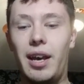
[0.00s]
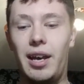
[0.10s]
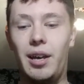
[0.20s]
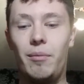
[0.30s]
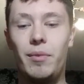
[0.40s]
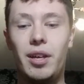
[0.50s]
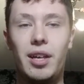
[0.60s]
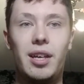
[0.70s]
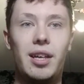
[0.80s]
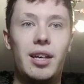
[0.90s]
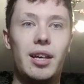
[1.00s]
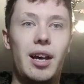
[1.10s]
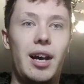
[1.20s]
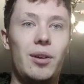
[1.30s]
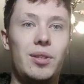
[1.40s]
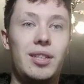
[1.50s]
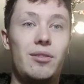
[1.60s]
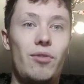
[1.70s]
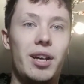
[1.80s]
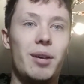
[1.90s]
I would
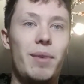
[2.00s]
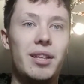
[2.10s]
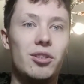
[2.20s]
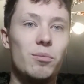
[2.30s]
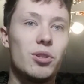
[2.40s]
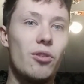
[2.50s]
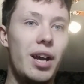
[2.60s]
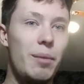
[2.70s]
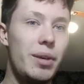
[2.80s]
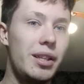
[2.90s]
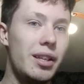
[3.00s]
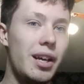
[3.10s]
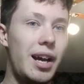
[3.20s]
recommend subscribing.